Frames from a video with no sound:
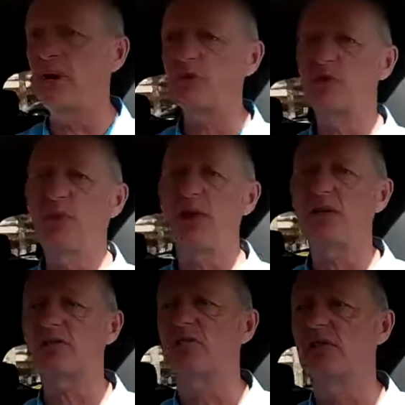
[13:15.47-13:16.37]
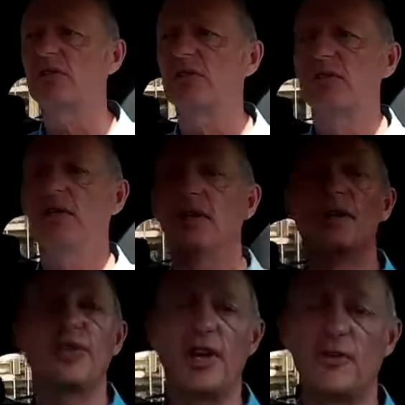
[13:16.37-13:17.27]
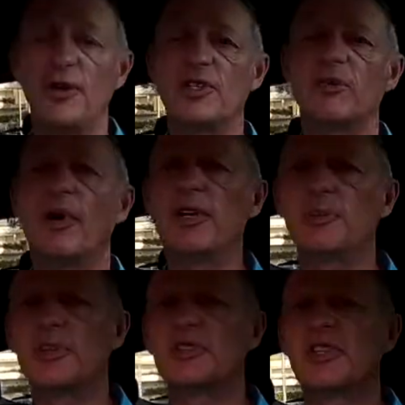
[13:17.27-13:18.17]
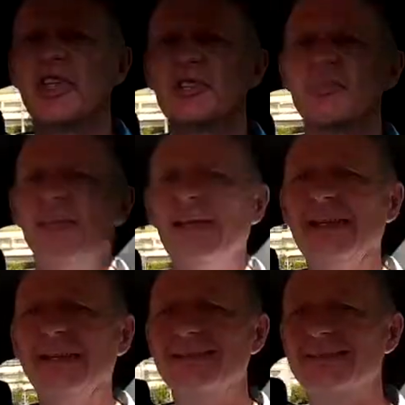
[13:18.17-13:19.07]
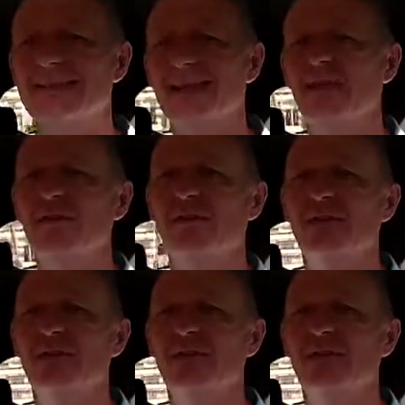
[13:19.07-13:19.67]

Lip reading: boats parked, none of which are mine, but there's millions of